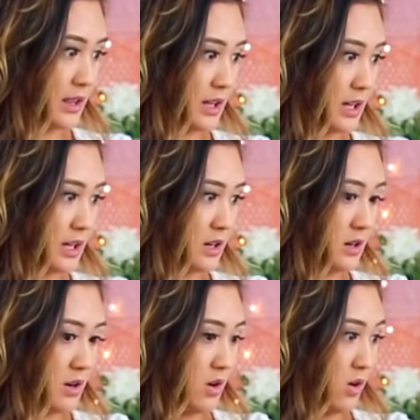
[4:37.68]
and then,
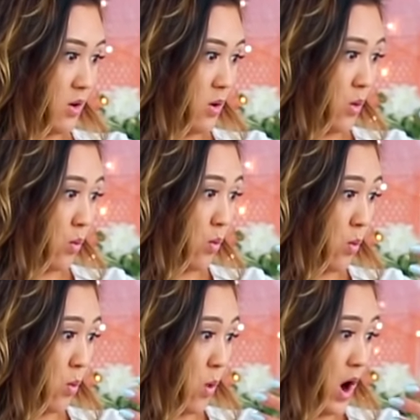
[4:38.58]

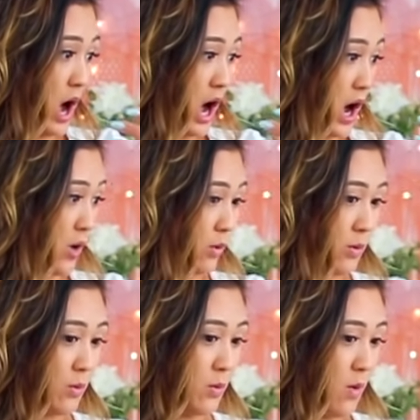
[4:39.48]
whoa.
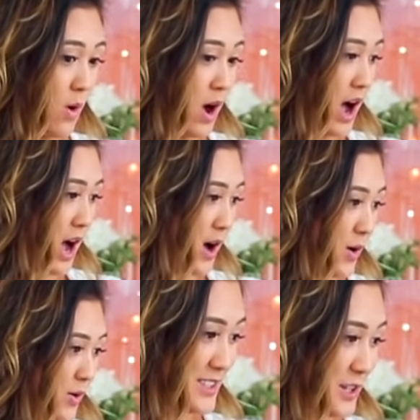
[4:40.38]

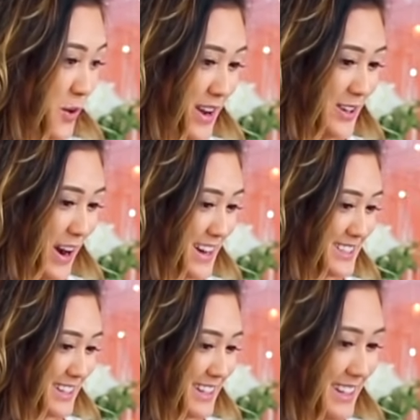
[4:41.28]
Things are going
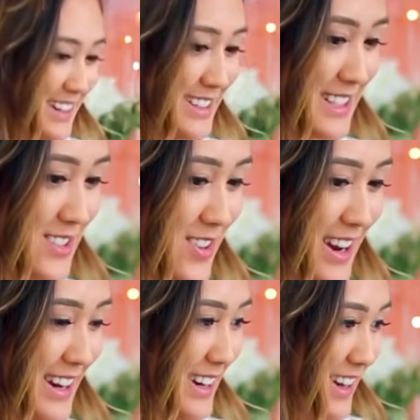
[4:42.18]
crazy. Is this right?